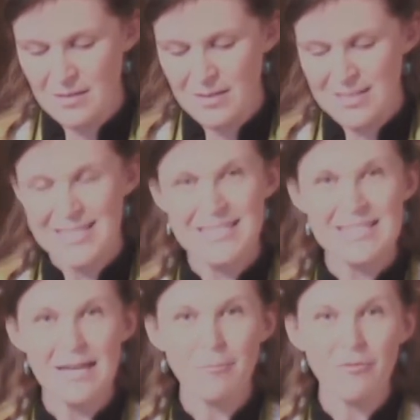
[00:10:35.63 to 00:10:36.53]
To
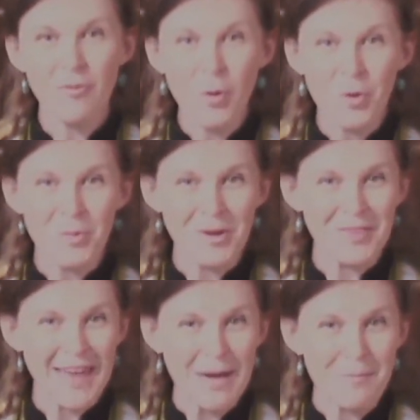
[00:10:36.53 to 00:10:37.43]
step forward
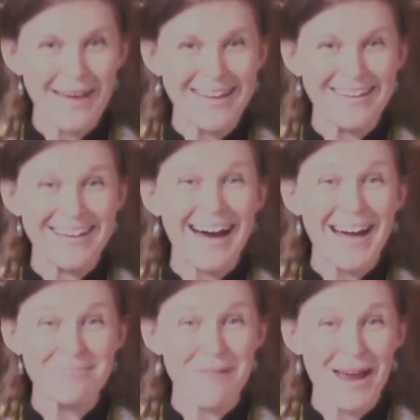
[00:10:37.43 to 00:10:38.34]
that
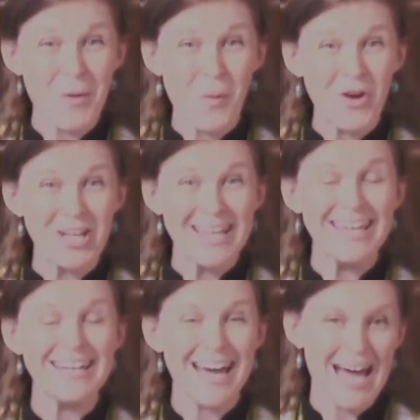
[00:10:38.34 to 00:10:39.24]
God might work
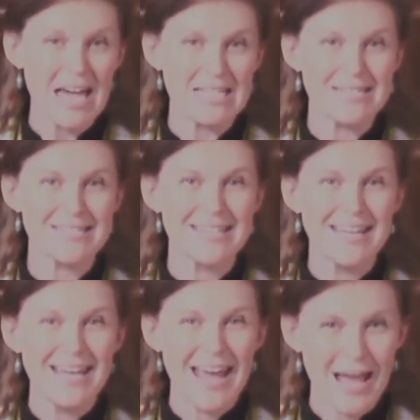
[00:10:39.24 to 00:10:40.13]
in us
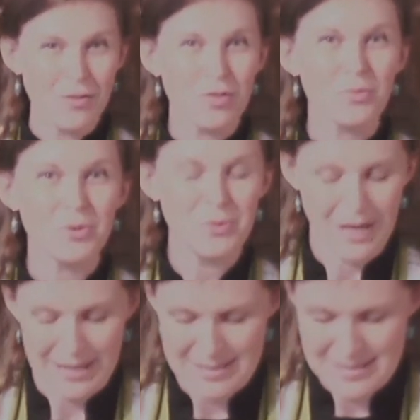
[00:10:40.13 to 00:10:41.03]
and through
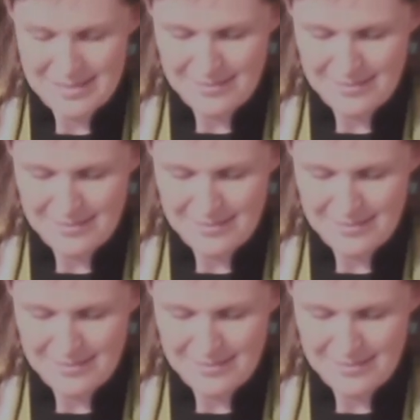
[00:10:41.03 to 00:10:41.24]
us.